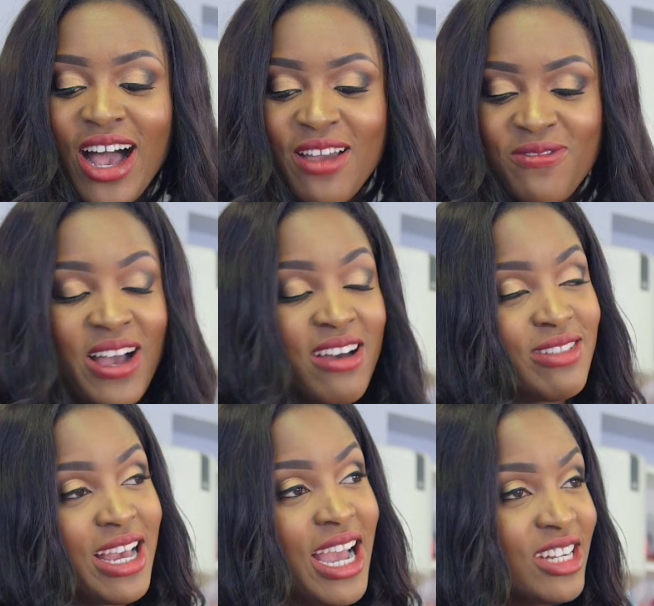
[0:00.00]
I
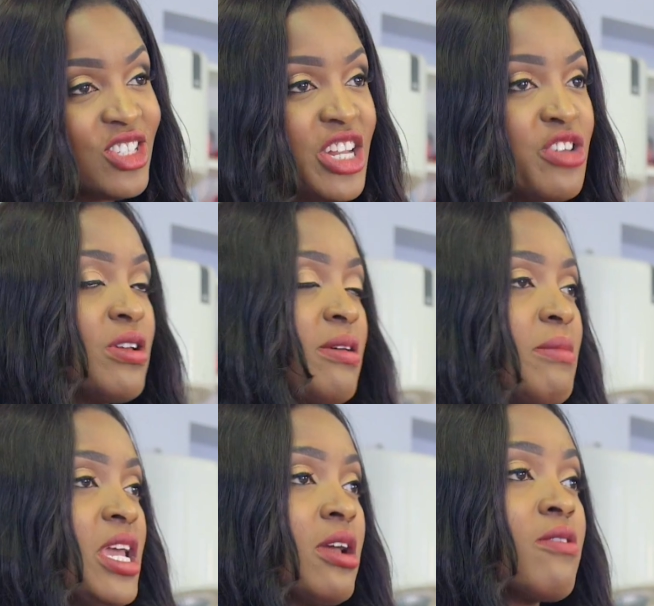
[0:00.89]
found that actually you
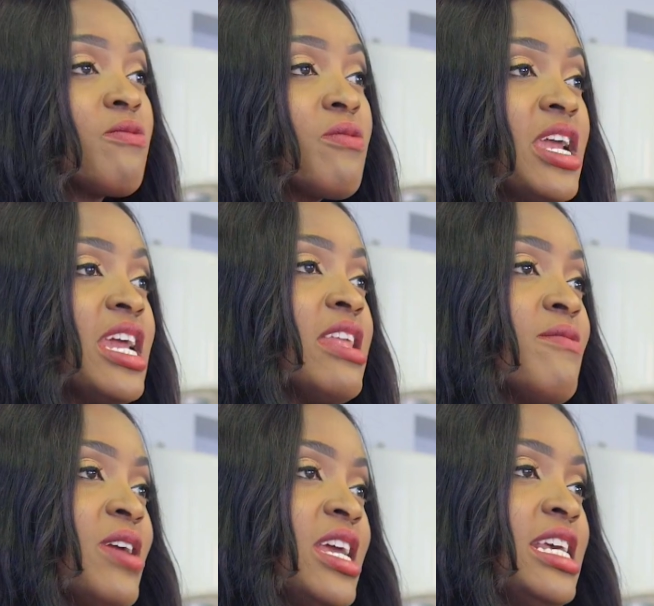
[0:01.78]
can make a
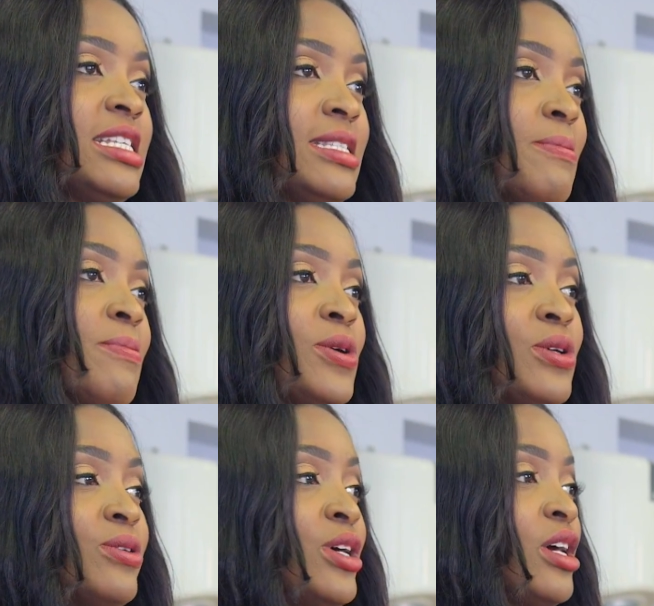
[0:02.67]
really, really
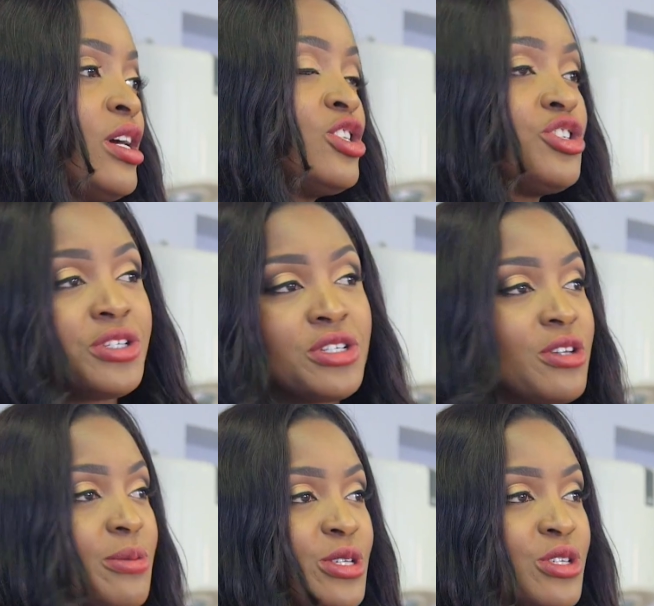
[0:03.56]
simple sugar
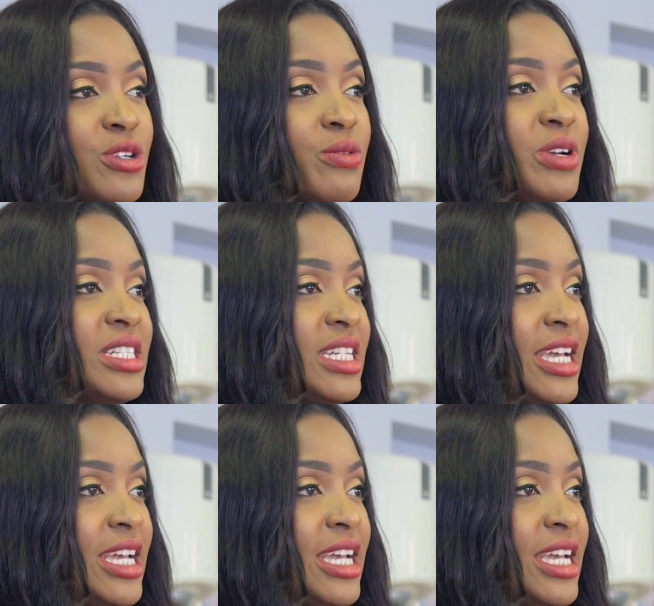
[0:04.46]
substitute with